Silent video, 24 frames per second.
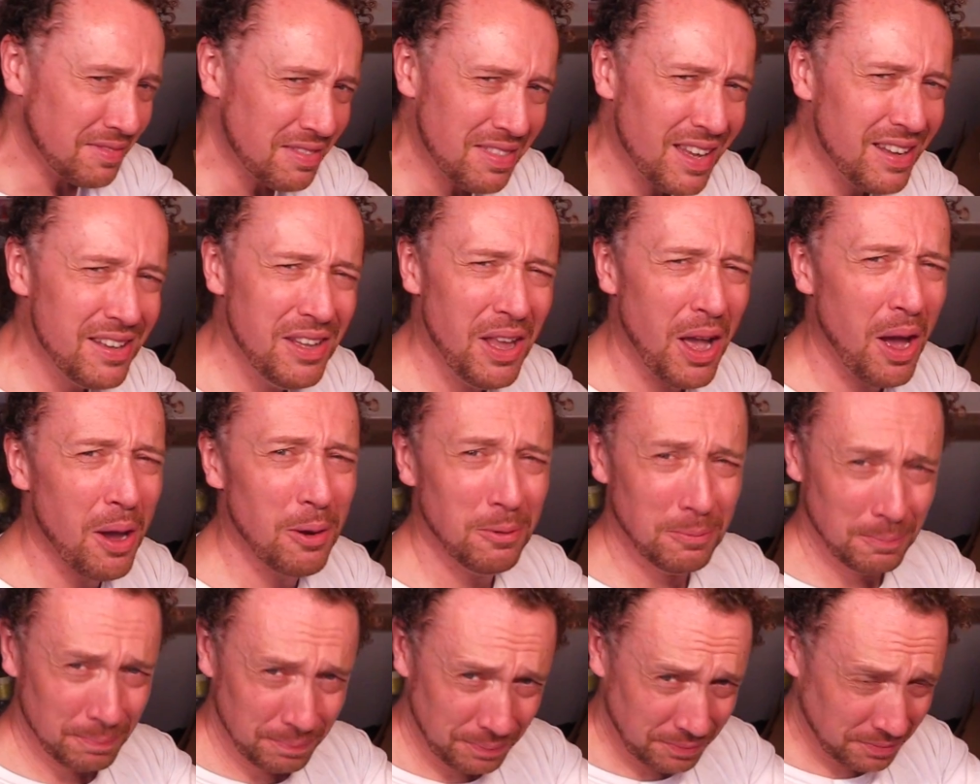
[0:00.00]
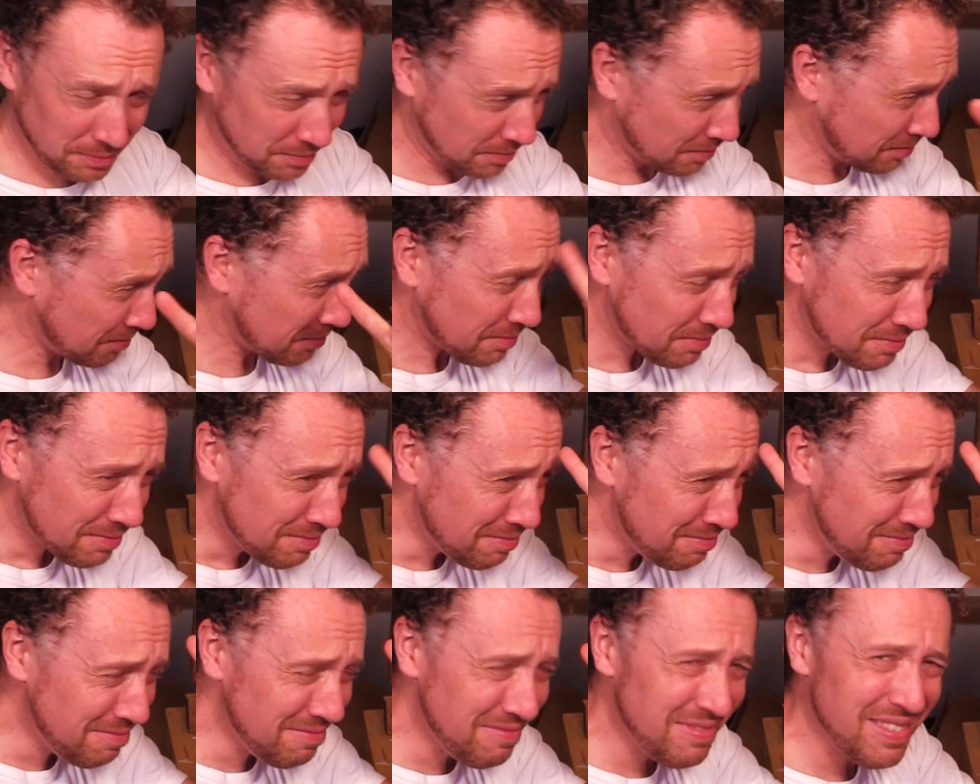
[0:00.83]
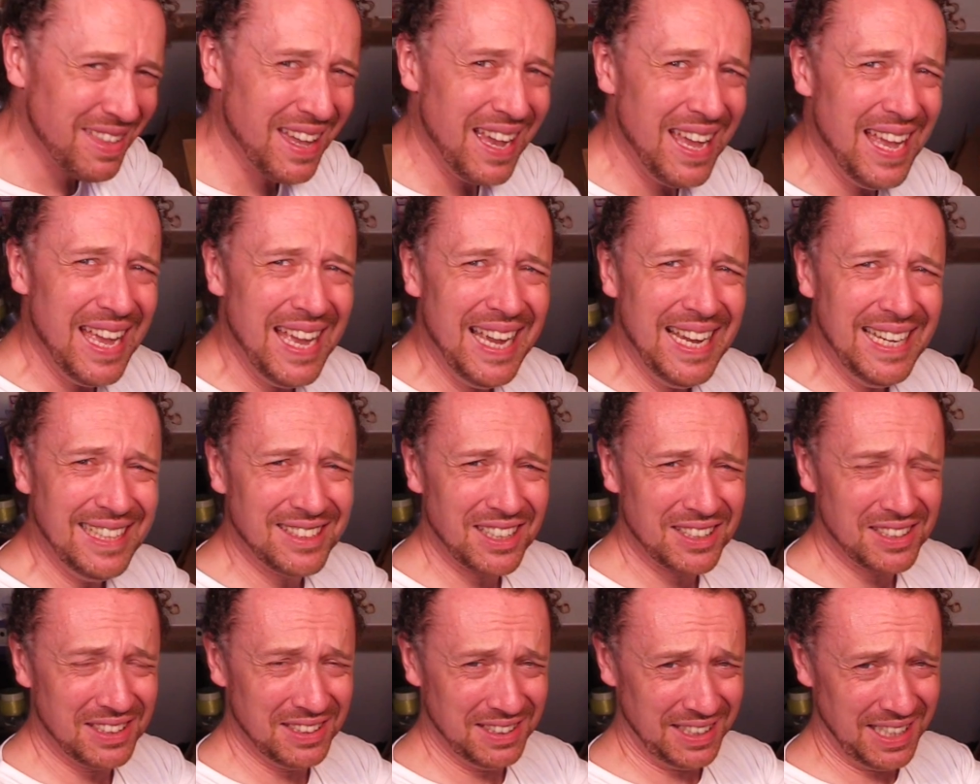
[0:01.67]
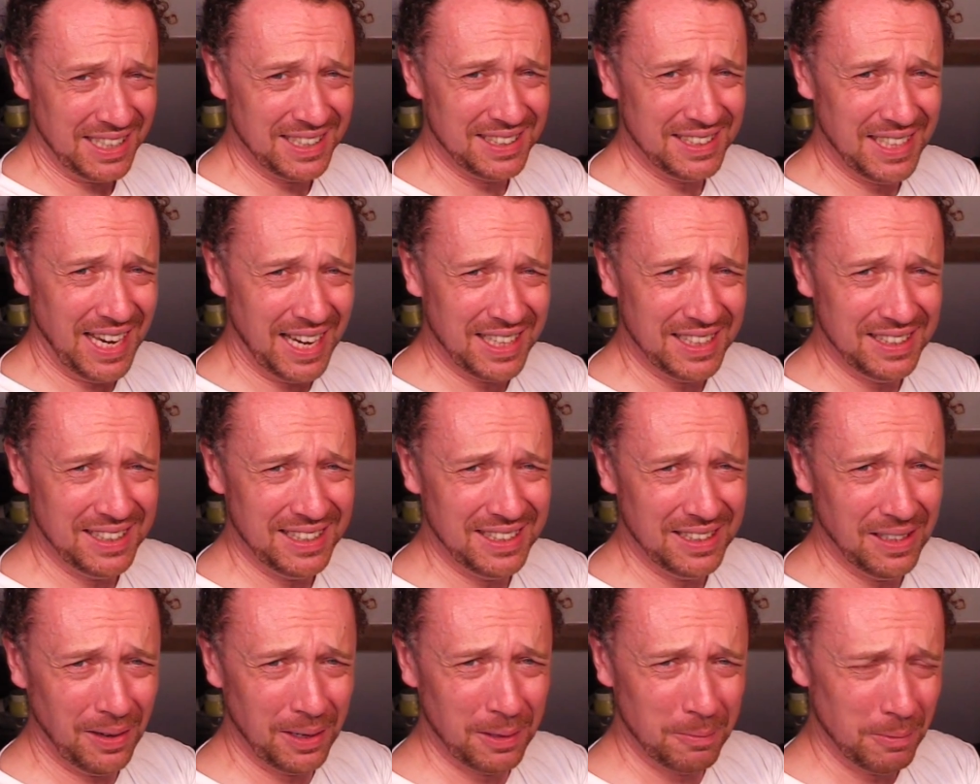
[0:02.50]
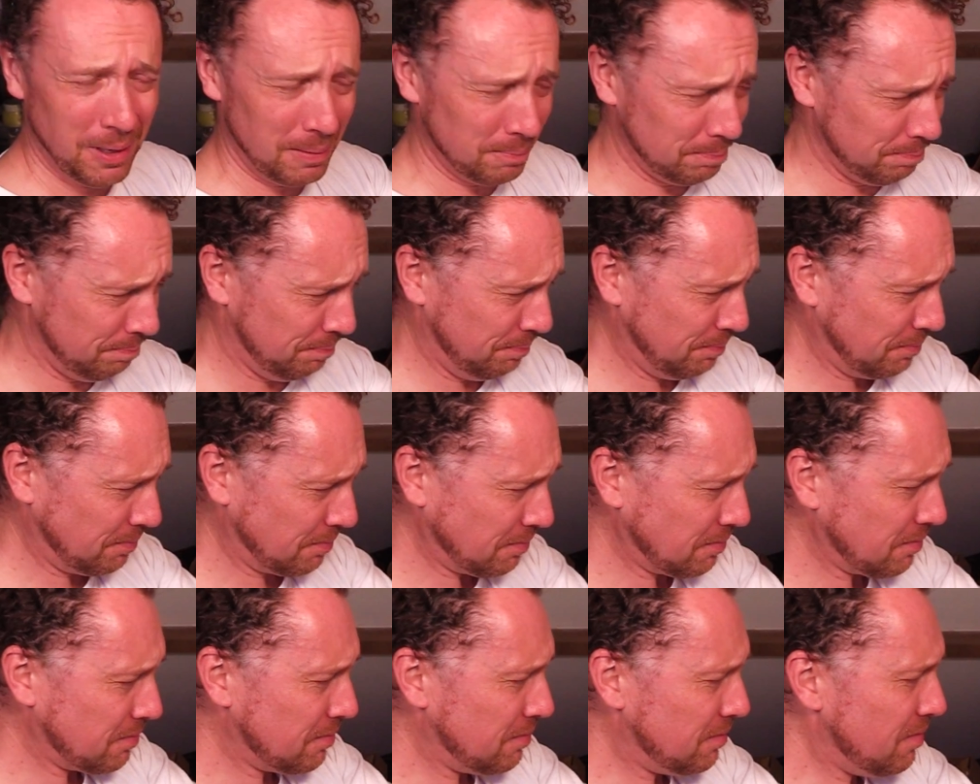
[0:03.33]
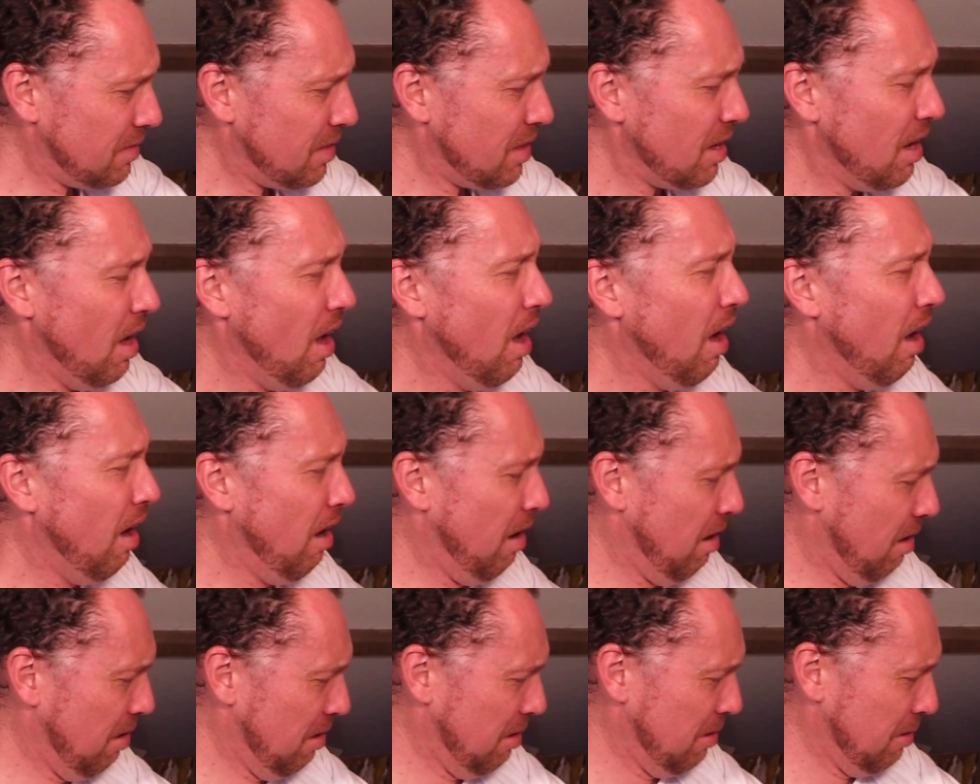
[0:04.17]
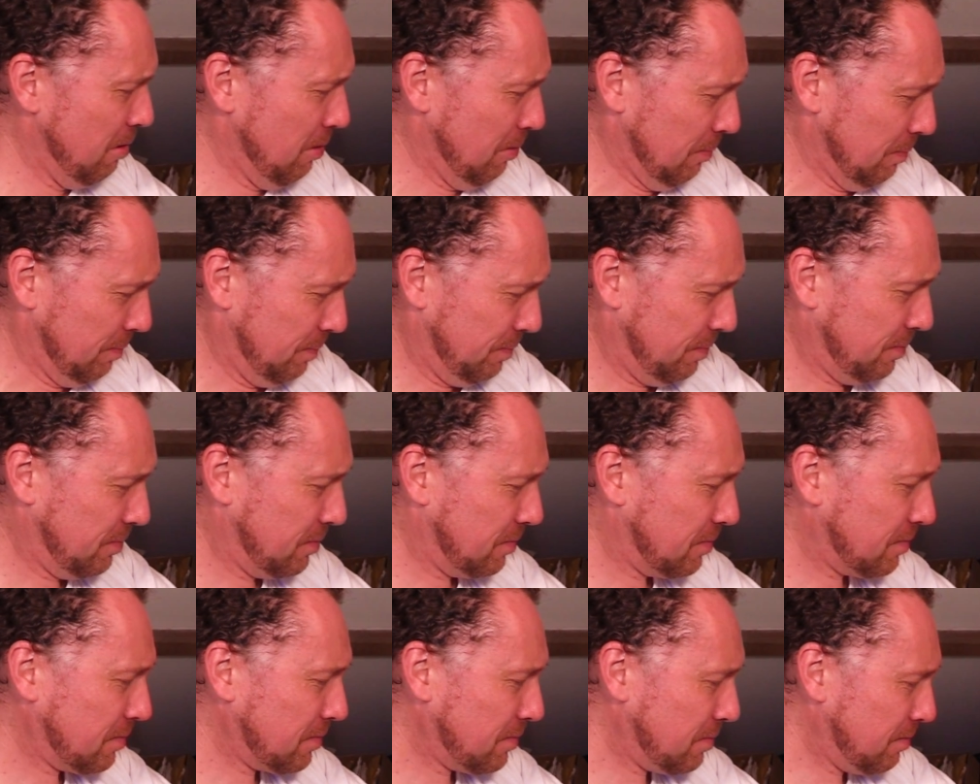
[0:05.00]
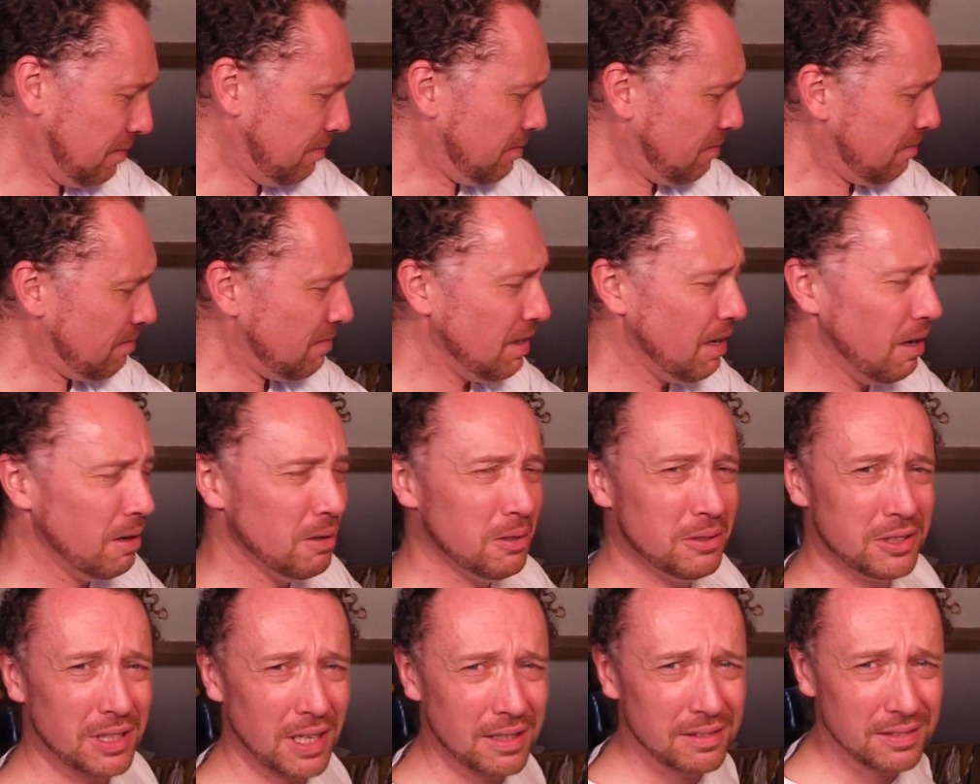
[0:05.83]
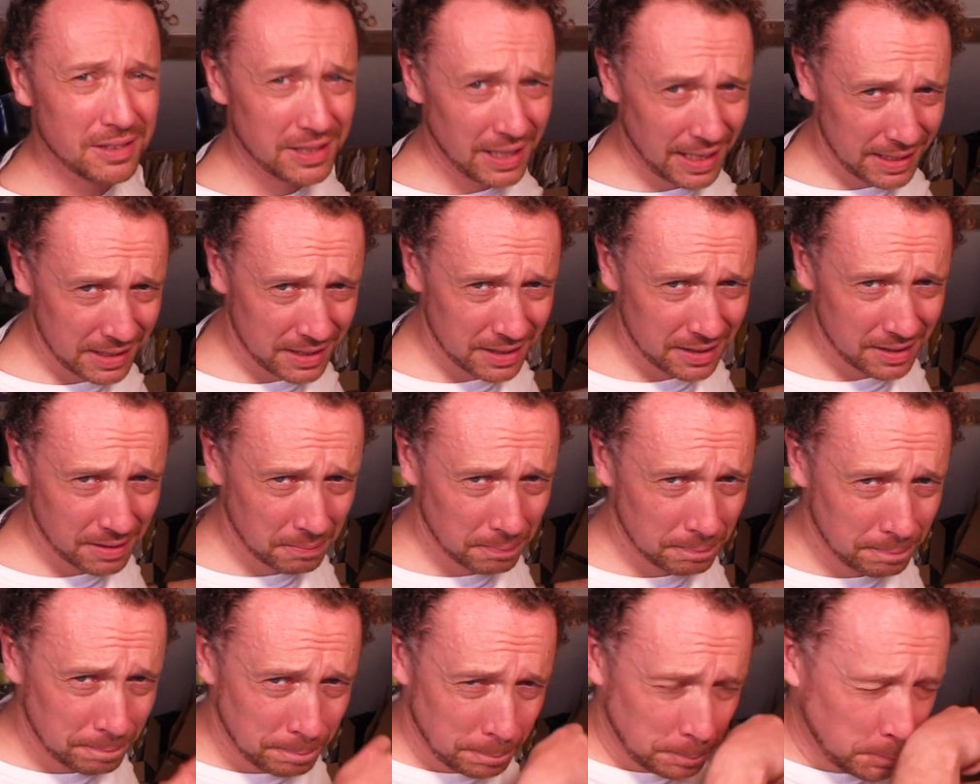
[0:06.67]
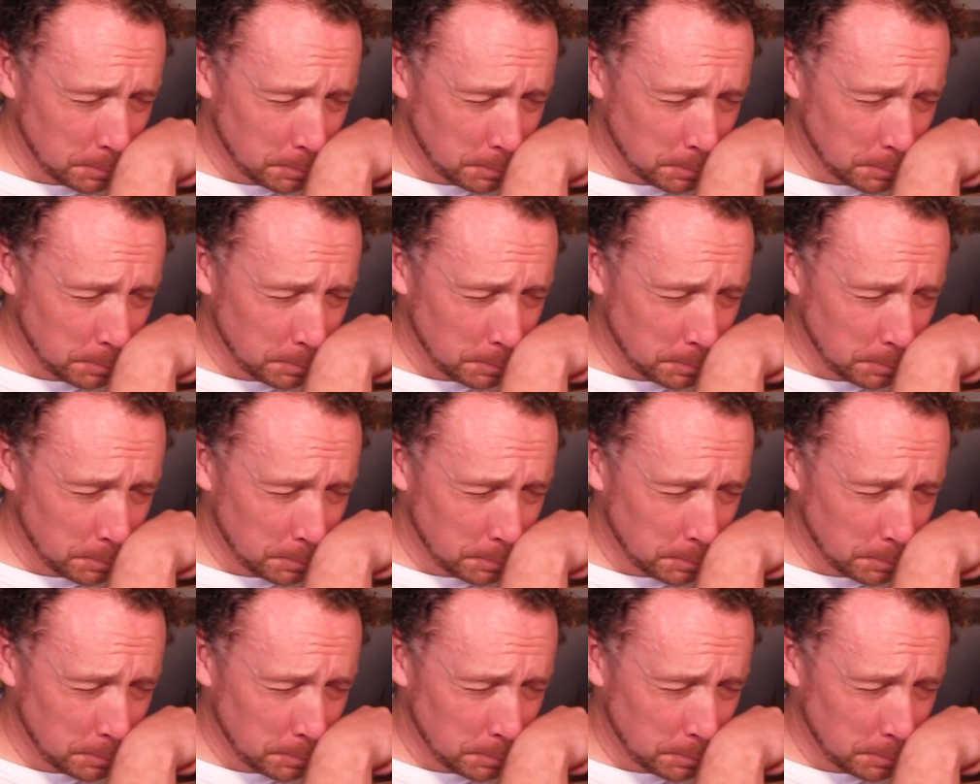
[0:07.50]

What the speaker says: No, it doesn't taste anything like one. Oh, don't taste them.